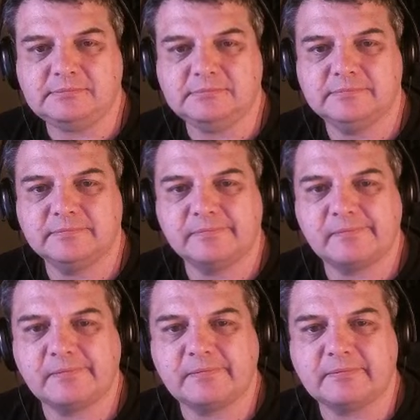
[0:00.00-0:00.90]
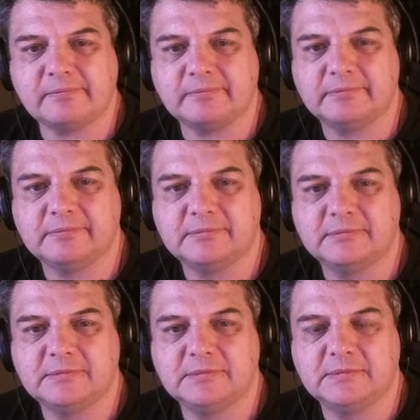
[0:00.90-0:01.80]

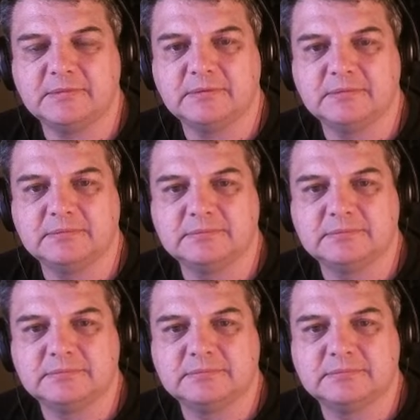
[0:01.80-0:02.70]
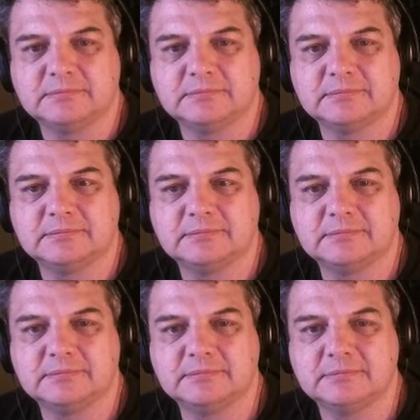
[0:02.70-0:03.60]

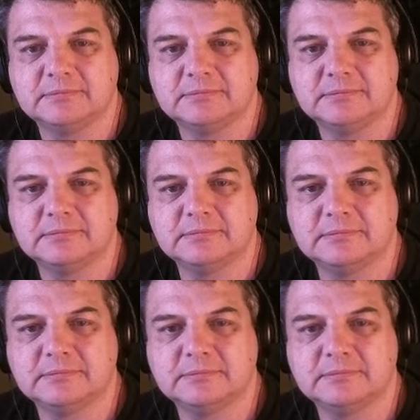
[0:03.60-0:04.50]
No words are spoken by the person on screen.